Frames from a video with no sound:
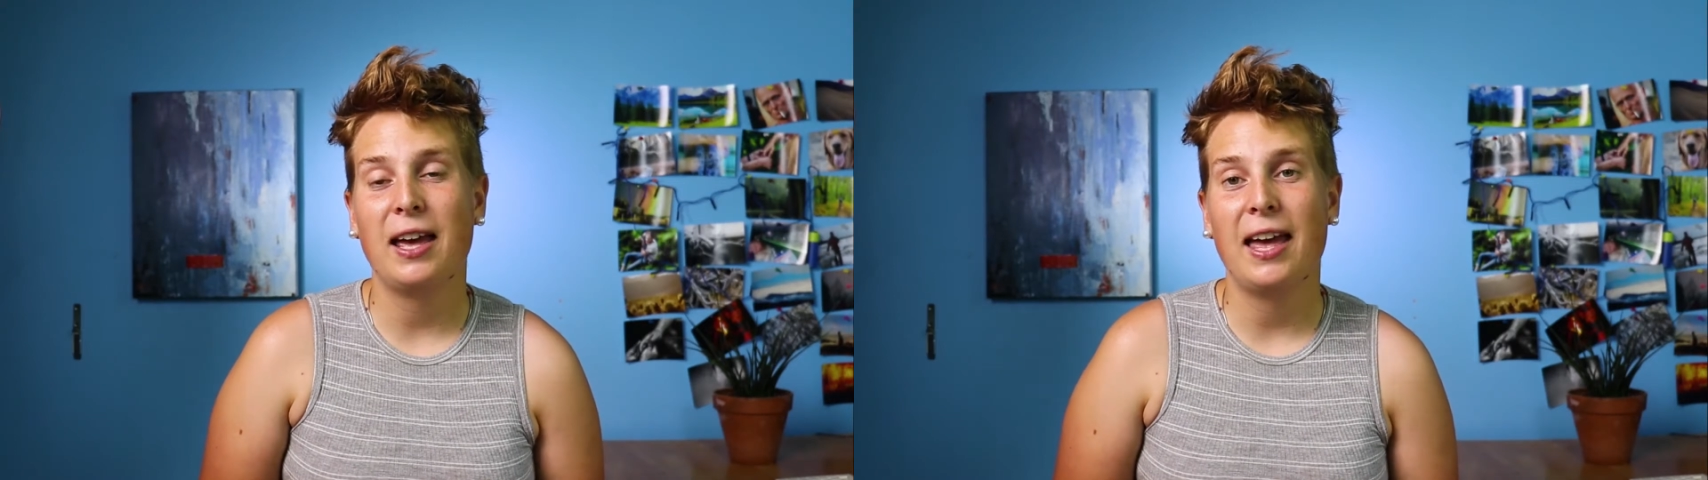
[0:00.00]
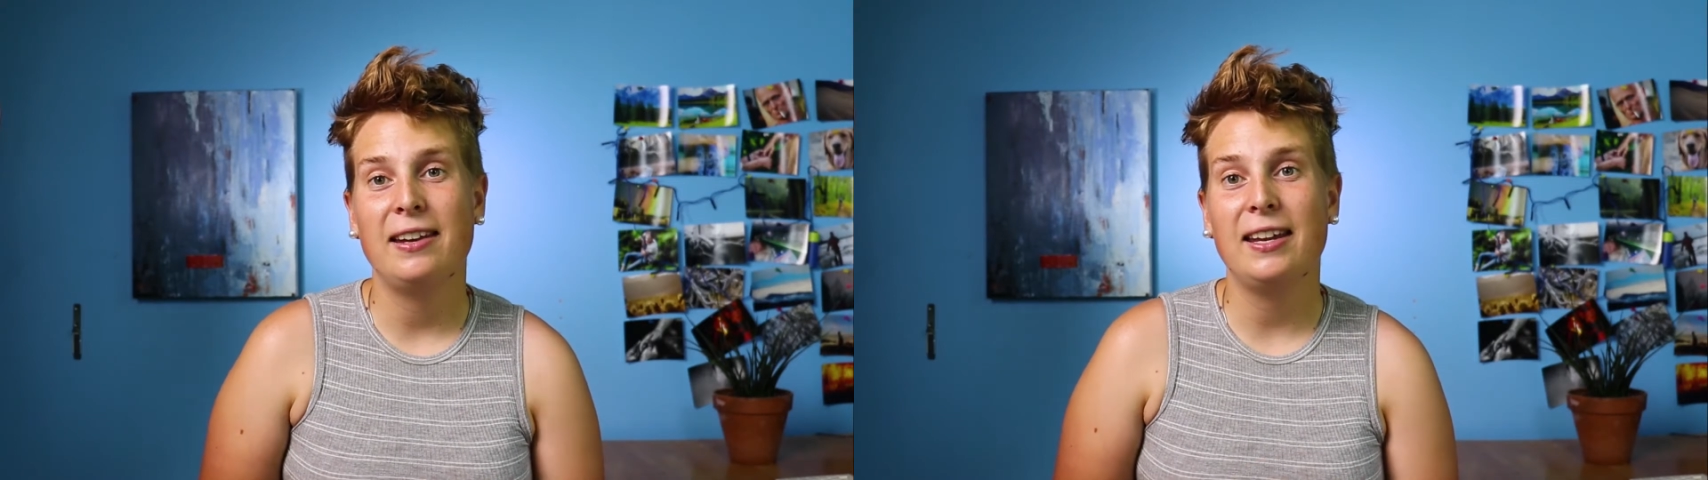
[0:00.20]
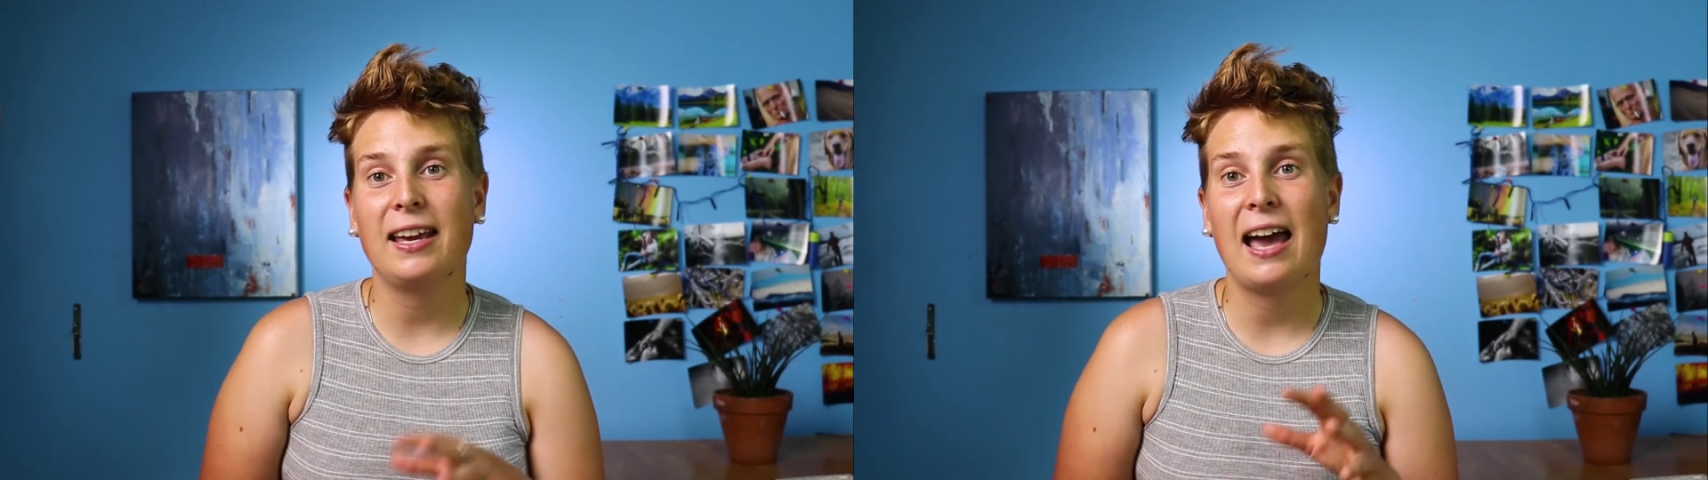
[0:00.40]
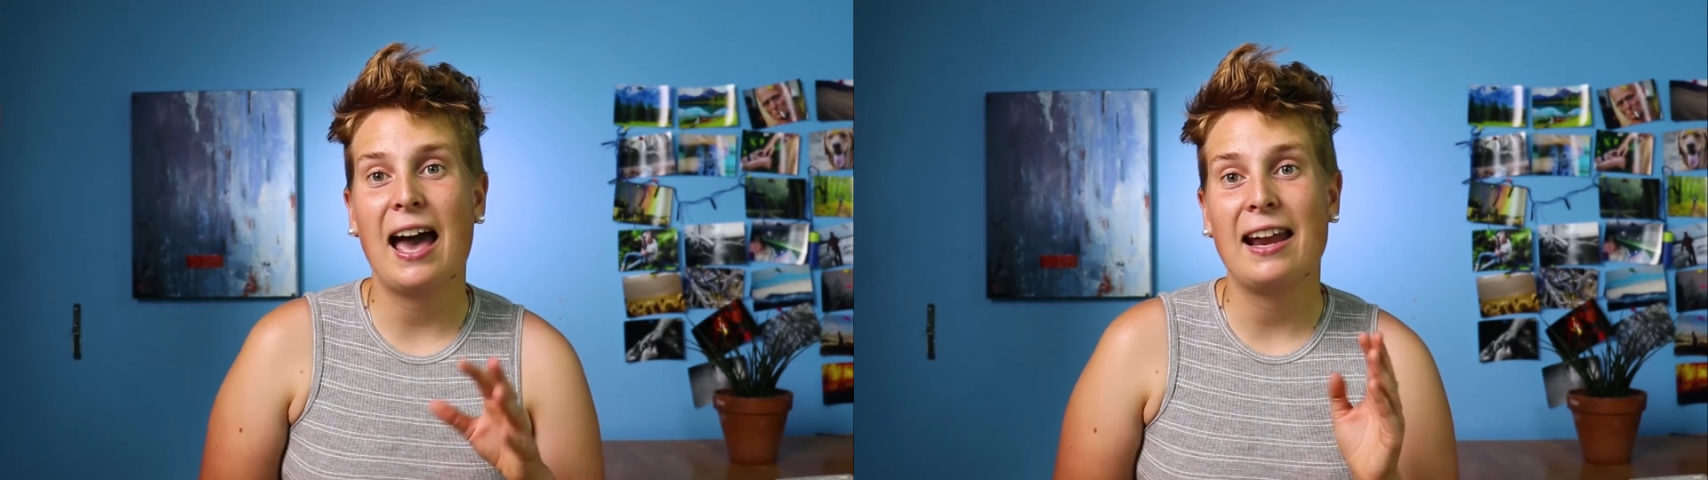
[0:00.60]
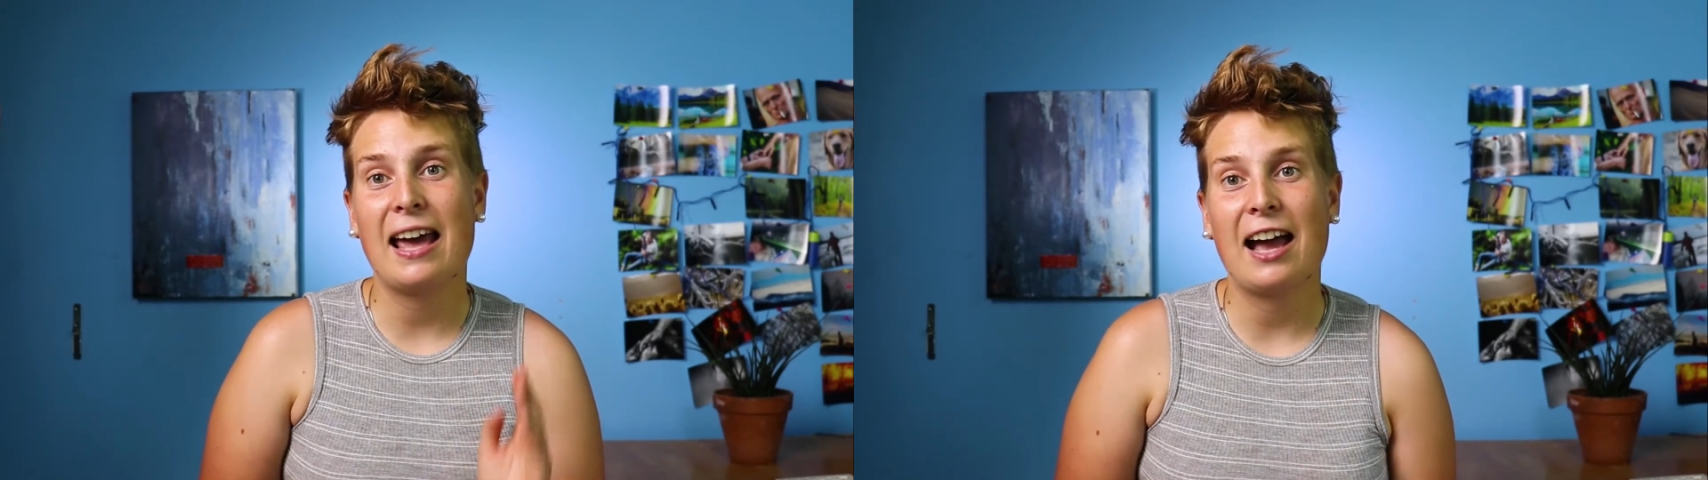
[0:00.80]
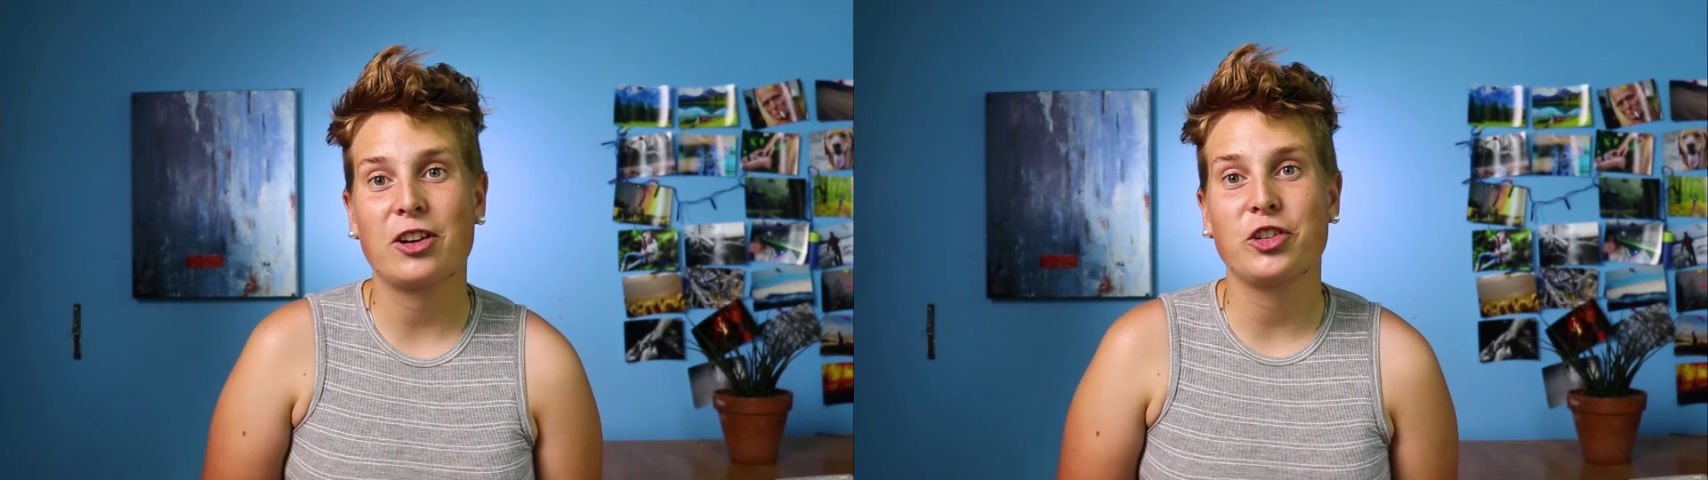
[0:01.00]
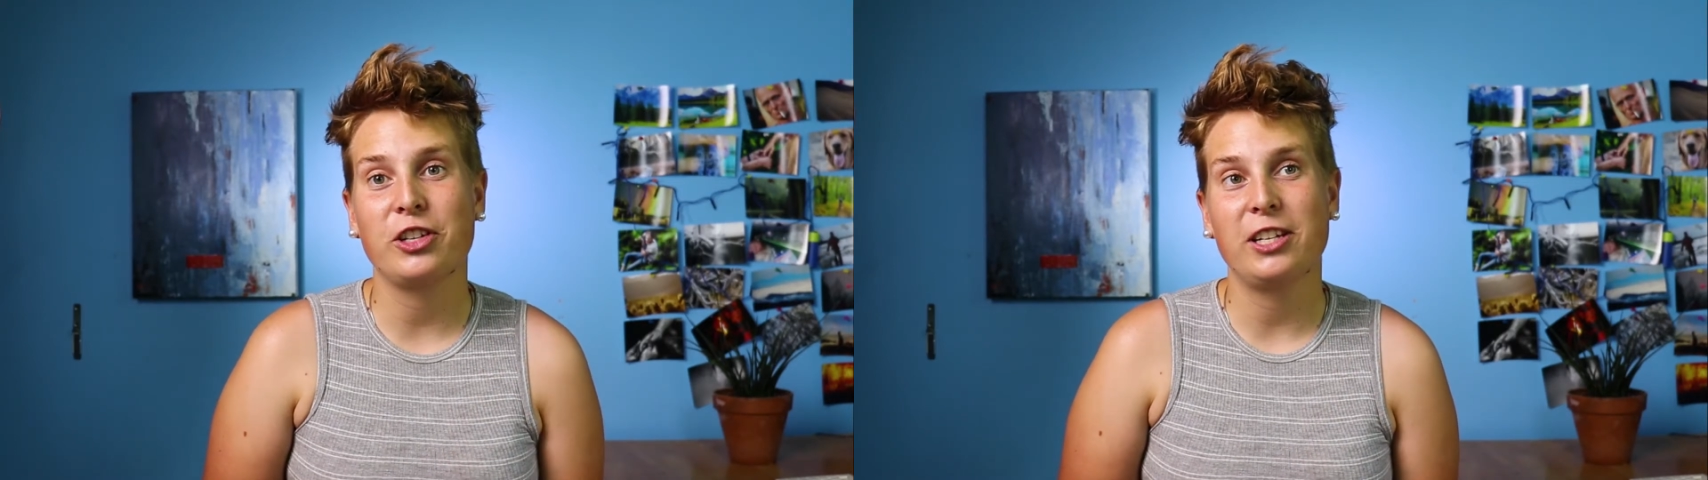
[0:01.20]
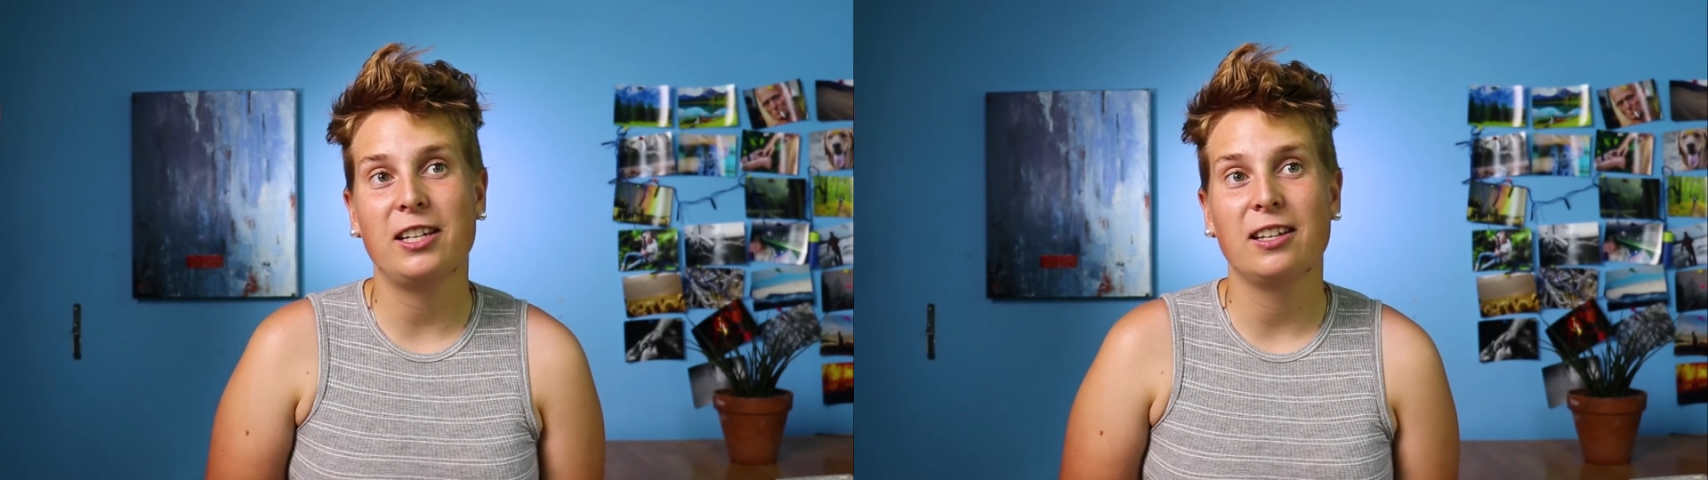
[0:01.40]
and Nick had
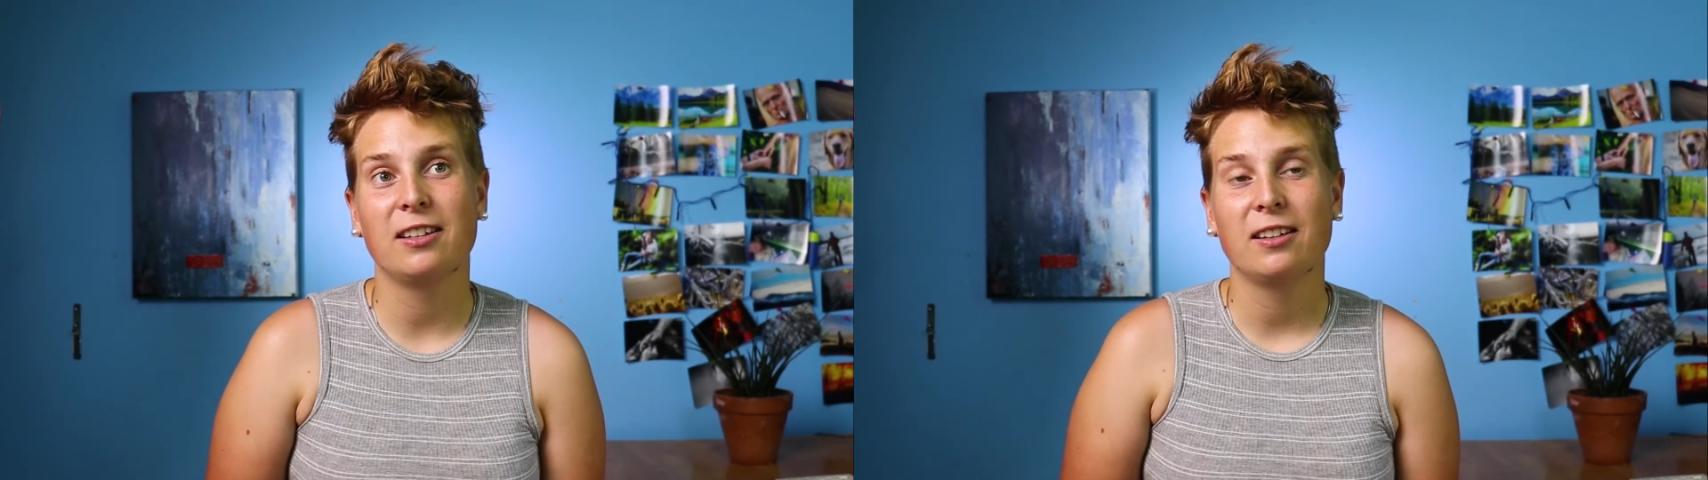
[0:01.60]
actually